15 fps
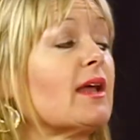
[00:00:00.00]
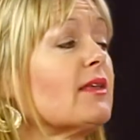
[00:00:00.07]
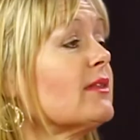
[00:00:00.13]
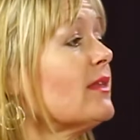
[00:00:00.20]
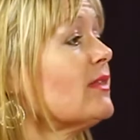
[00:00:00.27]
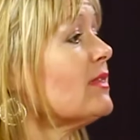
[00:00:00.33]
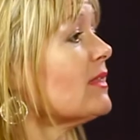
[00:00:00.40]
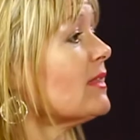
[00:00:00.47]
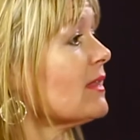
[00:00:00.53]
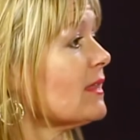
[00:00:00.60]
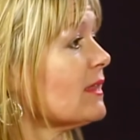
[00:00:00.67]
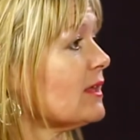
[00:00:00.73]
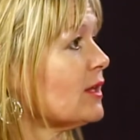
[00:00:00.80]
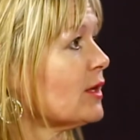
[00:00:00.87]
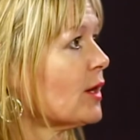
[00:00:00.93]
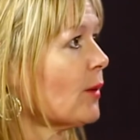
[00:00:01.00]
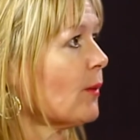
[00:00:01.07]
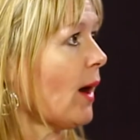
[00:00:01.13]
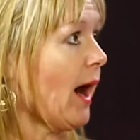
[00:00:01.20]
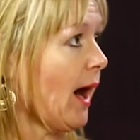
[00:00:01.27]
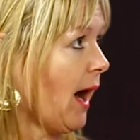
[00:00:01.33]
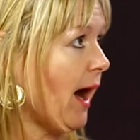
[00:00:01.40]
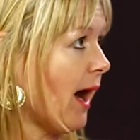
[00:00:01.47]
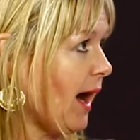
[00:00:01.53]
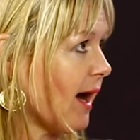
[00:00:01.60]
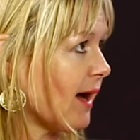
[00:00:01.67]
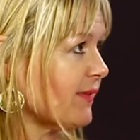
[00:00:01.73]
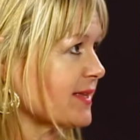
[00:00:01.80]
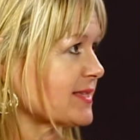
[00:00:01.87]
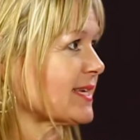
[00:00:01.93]
and then you go,
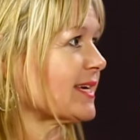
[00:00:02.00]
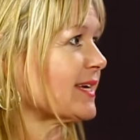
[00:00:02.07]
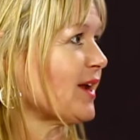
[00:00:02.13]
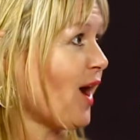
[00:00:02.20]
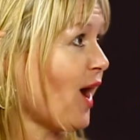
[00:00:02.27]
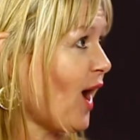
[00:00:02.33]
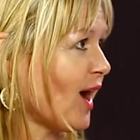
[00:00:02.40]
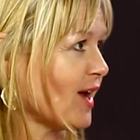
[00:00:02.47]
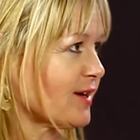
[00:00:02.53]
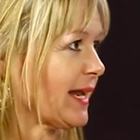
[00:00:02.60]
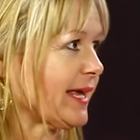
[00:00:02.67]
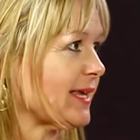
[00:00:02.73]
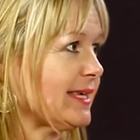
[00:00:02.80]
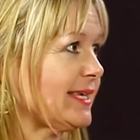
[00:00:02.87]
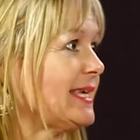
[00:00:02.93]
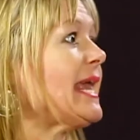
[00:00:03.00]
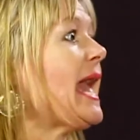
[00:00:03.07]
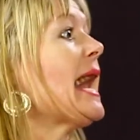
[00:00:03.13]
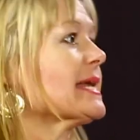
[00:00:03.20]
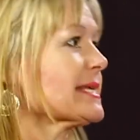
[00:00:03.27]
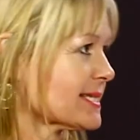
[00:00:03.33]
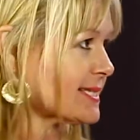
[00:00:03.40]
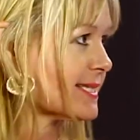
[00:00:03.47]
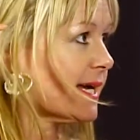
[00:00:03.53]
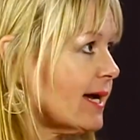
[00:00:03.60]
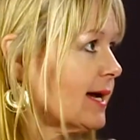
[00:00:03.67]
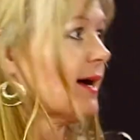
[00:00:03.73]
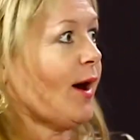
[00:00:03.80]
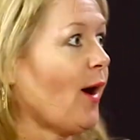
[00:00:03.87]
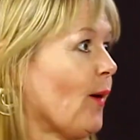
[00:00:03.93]
aha, that's like an aha. You're like, mm-hmm. Yes.
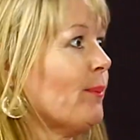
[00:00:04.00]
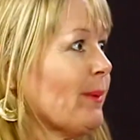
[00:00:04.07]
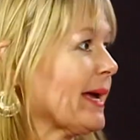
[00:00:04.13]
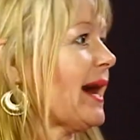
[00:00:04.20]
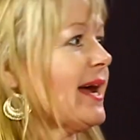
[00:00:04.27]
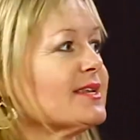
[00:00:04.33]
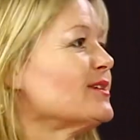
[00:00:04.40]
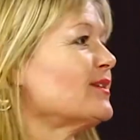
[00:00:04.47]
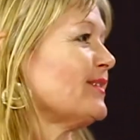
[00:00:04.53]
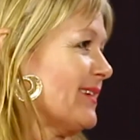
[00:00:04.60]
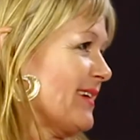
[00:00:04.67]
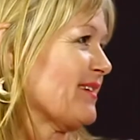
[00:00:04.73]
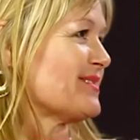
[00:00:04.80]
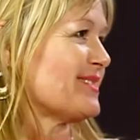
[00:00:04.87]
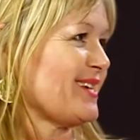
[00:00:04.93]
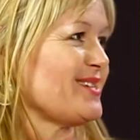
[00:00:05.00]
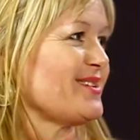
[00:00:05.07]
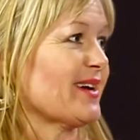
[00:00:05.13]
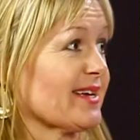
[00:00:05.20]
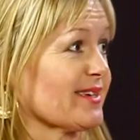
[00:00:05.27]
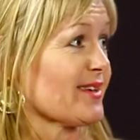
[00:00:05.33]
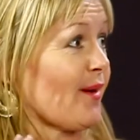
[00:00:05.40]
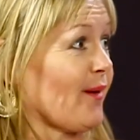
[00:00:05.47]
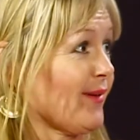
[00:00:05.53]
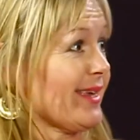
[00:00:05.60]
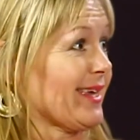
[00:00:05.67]
Oh my God. And I've seen you go, oh